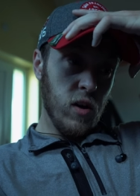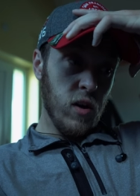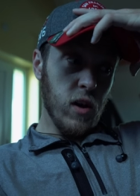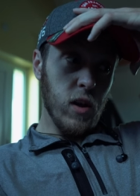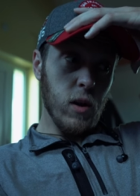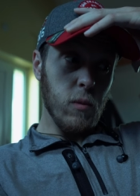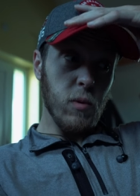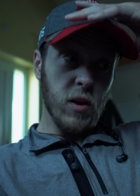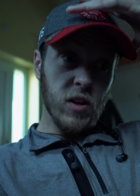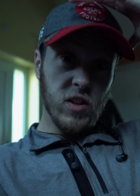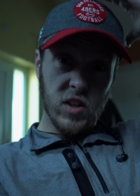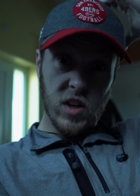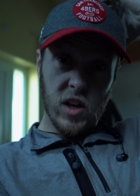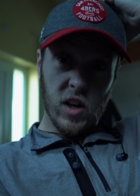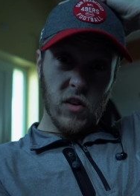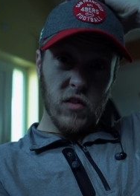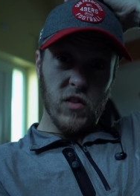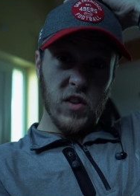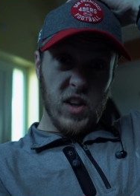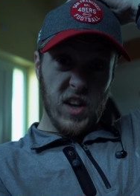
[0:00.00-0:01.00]
And then basically
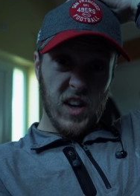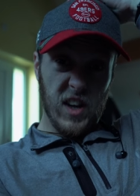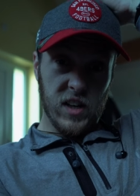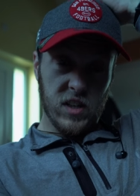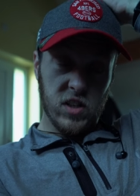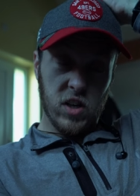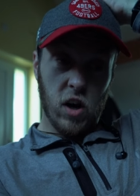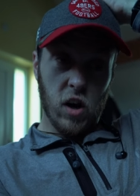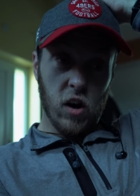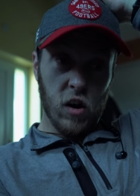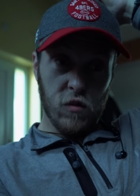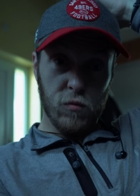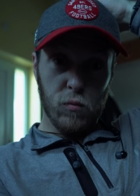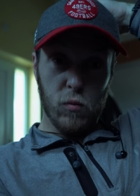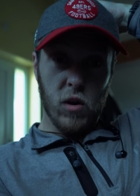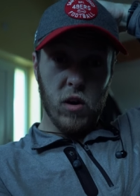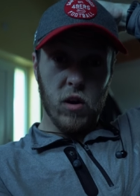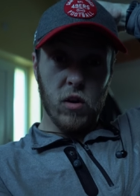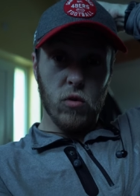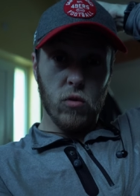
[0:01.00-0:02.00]
over the next half
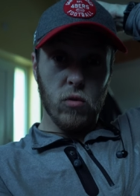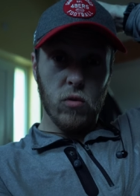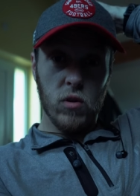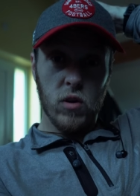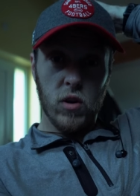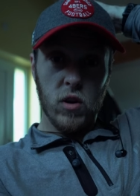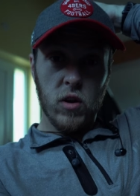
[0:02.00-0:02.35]
mile,